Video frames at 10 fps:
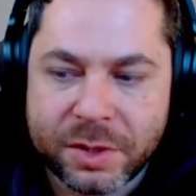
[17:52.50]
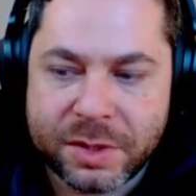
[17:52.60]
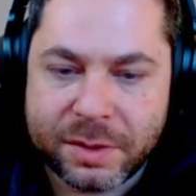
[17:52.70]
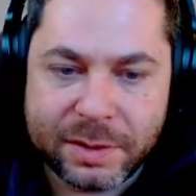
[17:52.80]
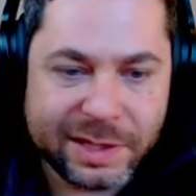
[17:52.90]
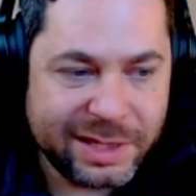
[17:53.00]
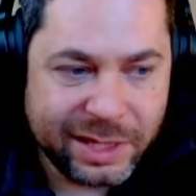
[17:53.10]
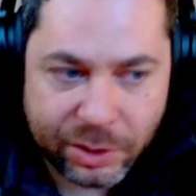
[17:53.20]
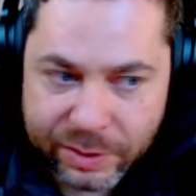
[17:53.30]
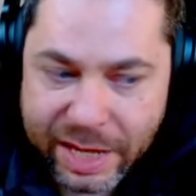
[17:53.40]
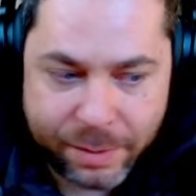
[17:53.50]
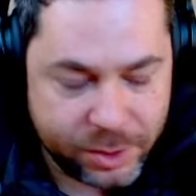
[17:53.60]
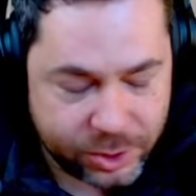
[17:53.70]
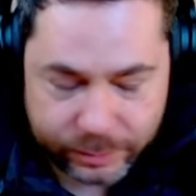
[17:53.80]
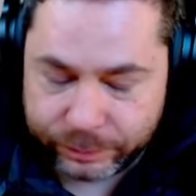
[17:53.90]
skill
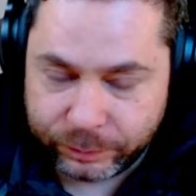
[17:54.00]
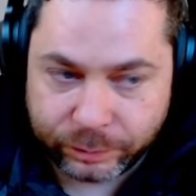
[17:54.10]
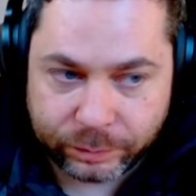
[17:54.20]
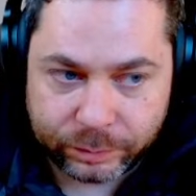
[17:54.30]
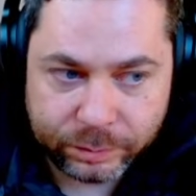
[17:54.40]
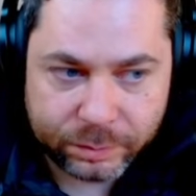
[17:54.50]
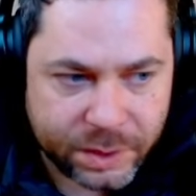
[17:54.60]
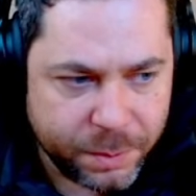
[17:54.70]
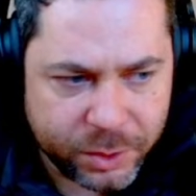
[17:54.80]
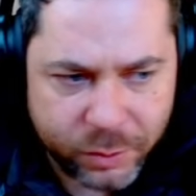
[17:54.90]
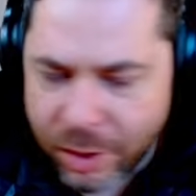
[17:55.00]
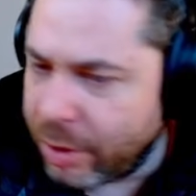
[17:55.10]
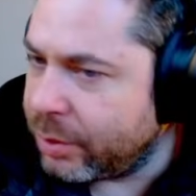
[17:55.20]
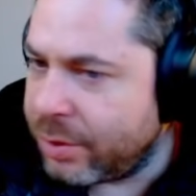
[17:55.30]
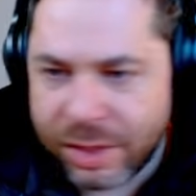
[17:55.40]
damage. But we're
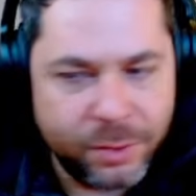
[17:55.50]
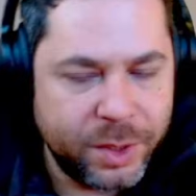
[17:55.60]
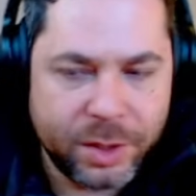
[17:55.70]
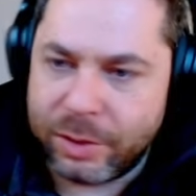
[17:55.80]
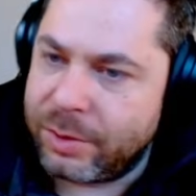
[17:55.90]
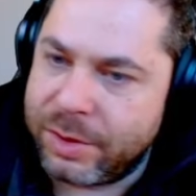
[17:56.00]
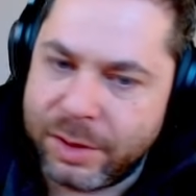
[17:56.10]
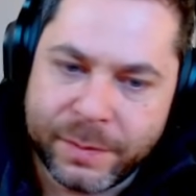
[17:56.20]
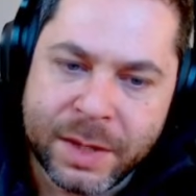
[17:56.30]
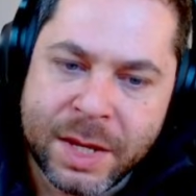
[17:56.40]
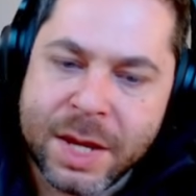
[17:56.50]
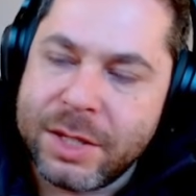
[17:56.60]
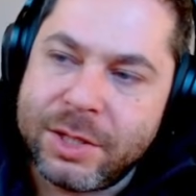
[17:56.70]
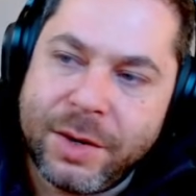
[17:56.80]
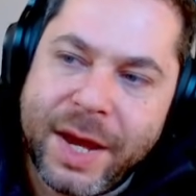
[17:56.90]
going to see.
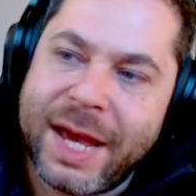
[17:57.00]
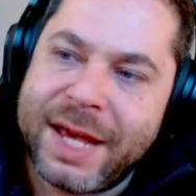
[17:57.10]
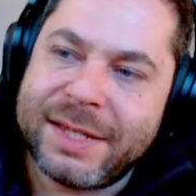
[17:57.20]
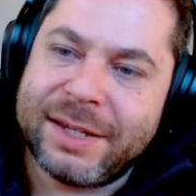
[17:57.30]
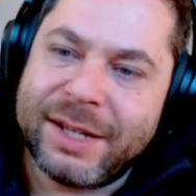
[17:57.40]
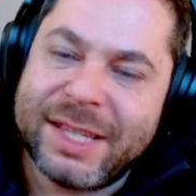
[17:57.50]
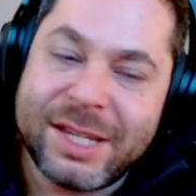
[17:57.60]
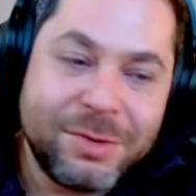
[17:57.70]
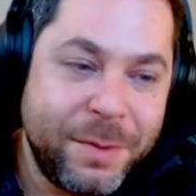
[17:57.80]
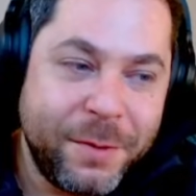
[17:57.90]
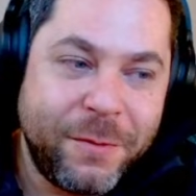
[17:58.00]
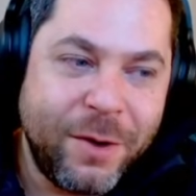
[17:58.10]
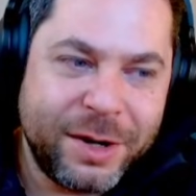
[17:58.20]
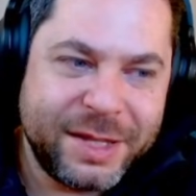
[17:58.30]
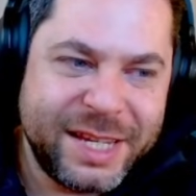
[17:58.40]
So yeah, guys, this will be
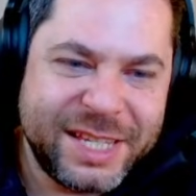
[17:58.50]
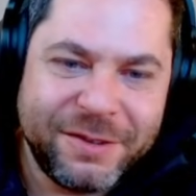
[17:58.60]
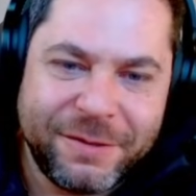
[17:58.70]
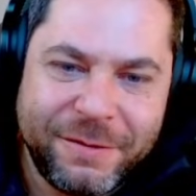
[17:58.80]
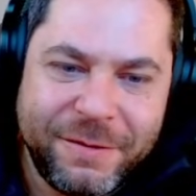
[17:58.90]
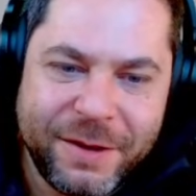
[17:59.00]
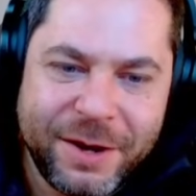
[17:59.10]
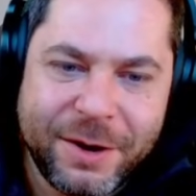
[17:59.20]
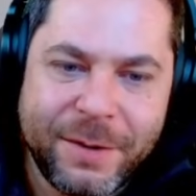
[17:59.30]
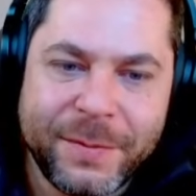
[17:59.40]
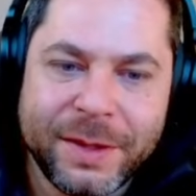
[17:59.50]
for this video.